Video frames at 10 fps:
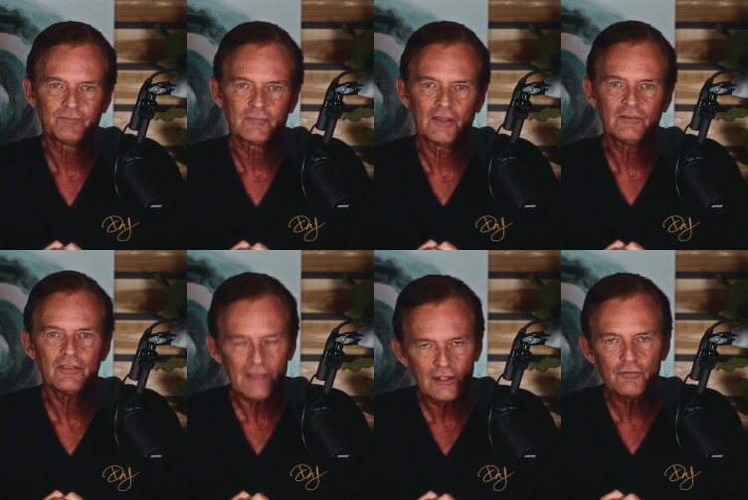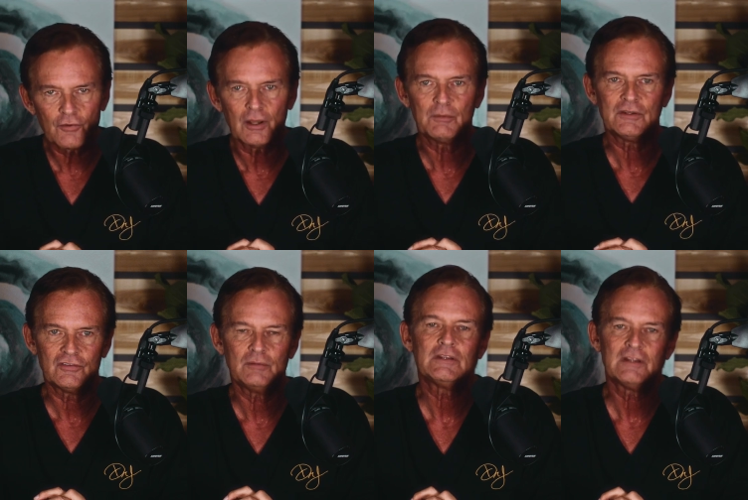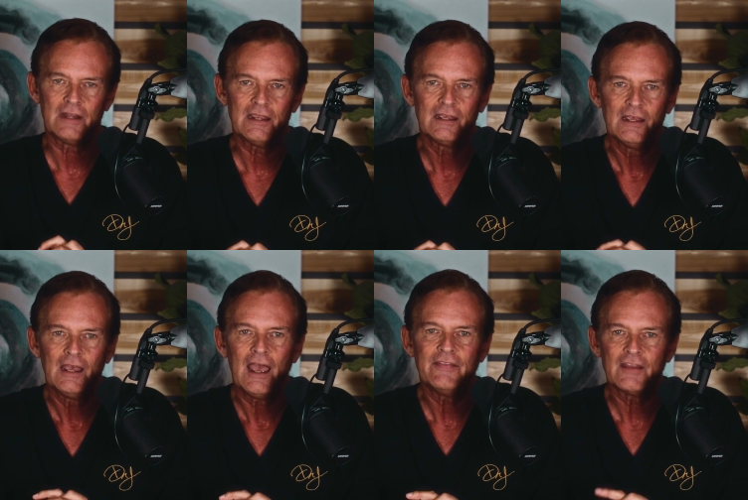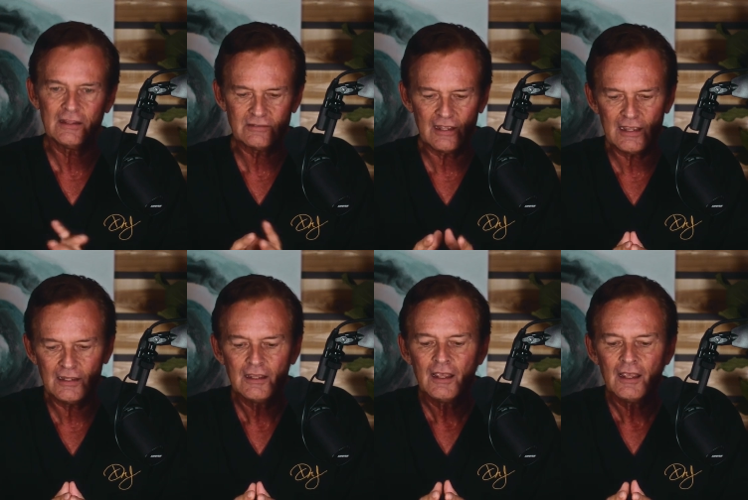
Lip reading: I say, thank you for coming to see me today. And then I say